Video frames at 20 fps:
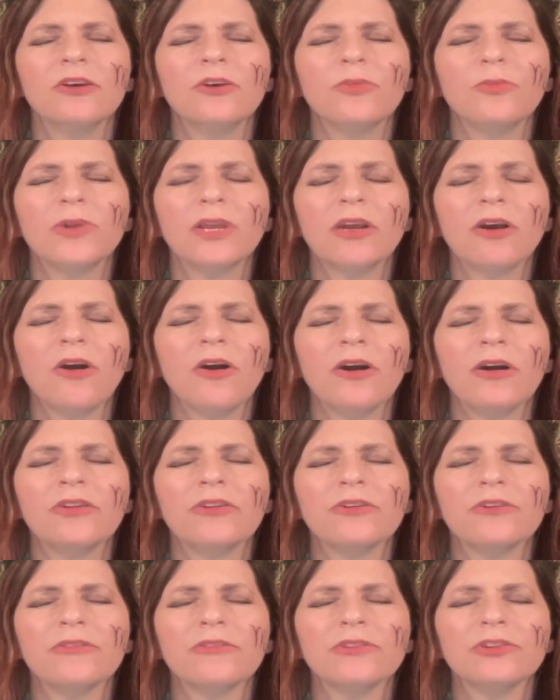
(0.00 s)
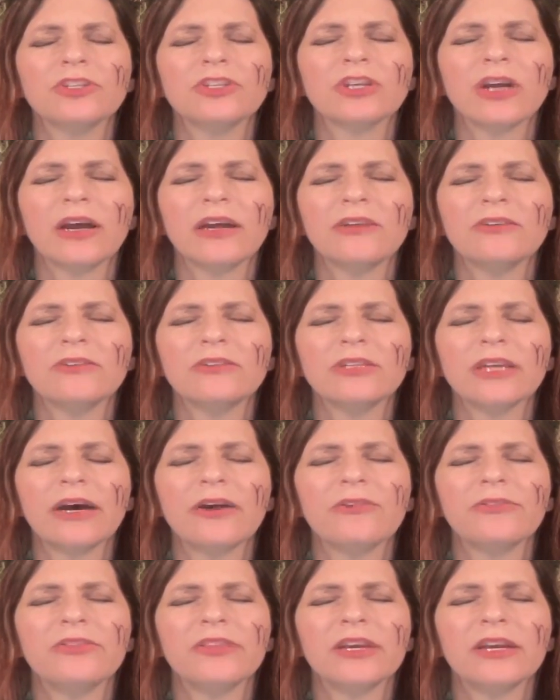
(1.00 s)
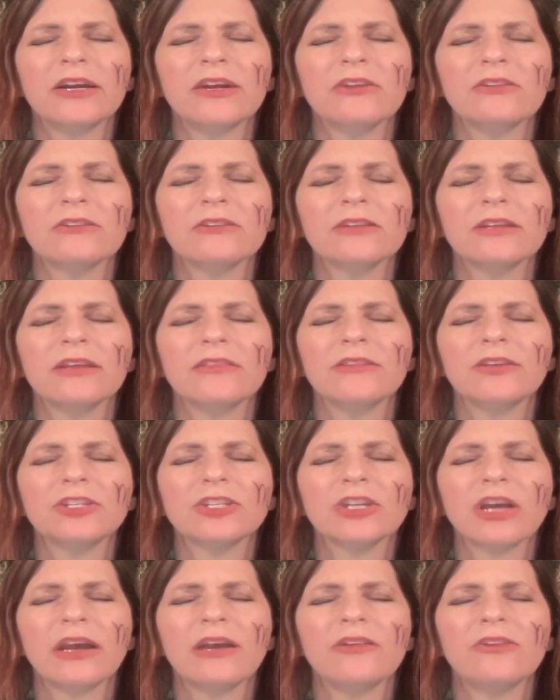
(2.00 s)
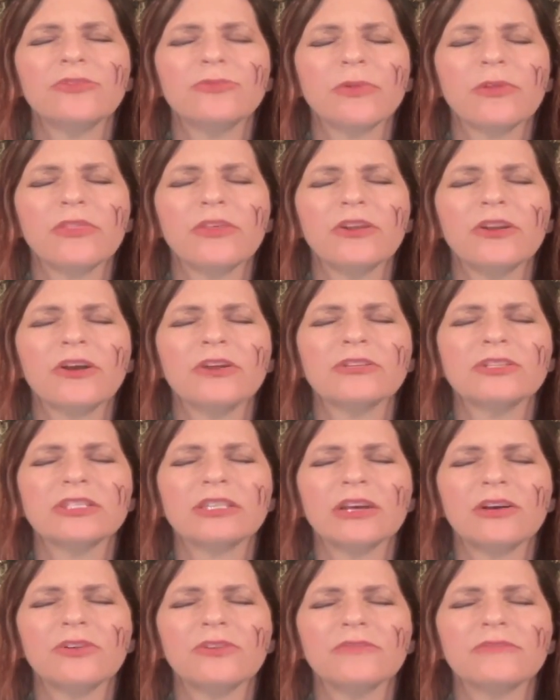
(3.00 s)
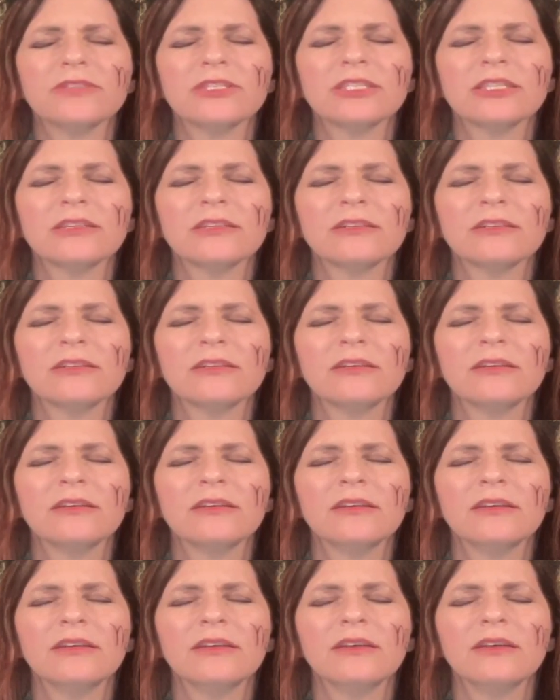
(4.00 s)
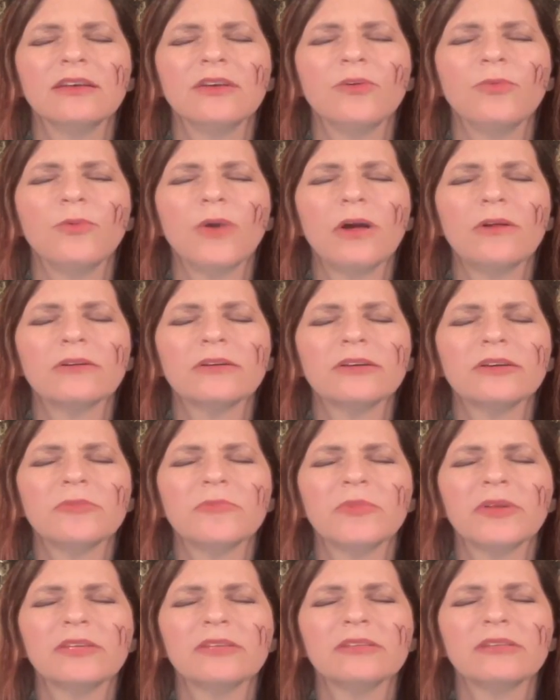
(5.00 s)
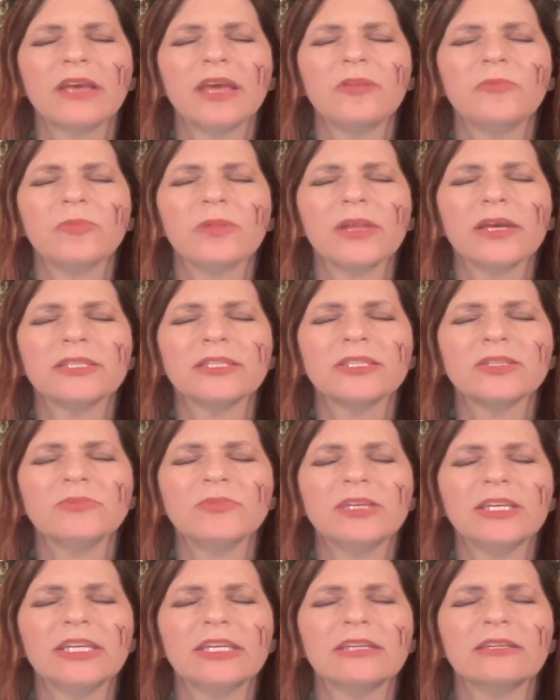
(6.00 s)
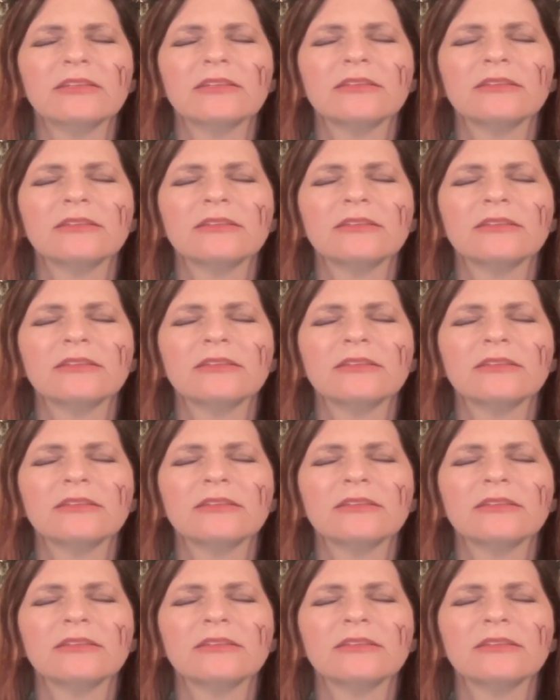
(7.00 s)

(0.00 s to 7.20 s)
we honor the child out there and the child within ourselves. Welcome and blessed be.